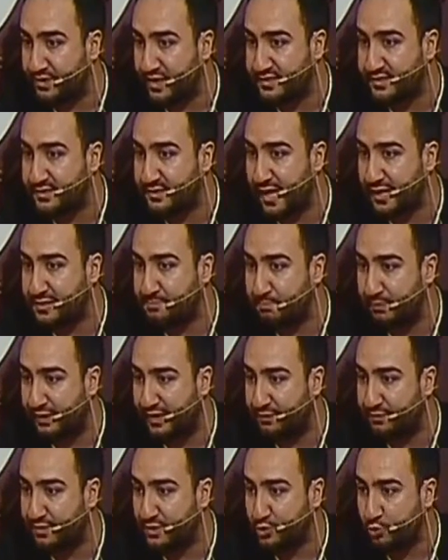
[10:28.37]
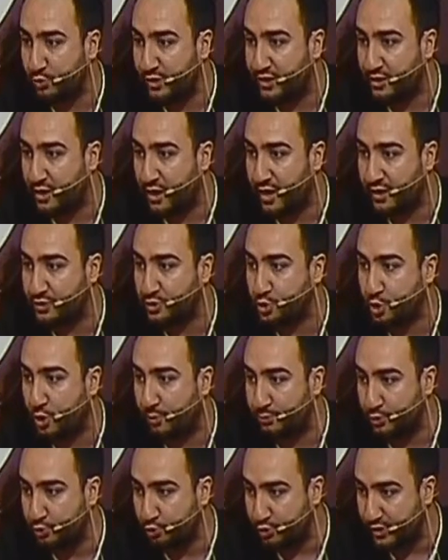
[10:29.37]
Does that mean that we can't
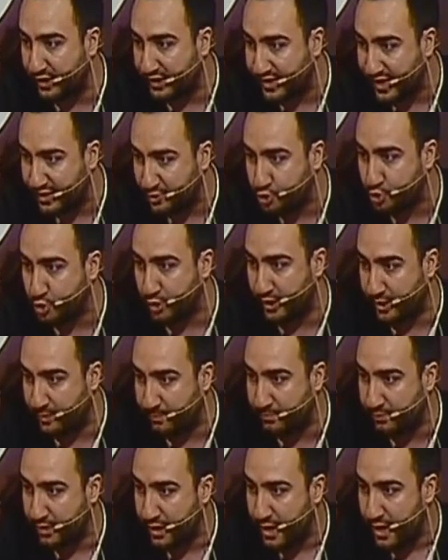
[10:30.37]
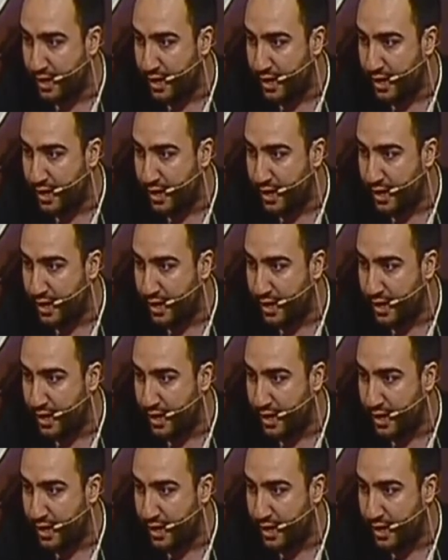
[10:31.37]
communicate to him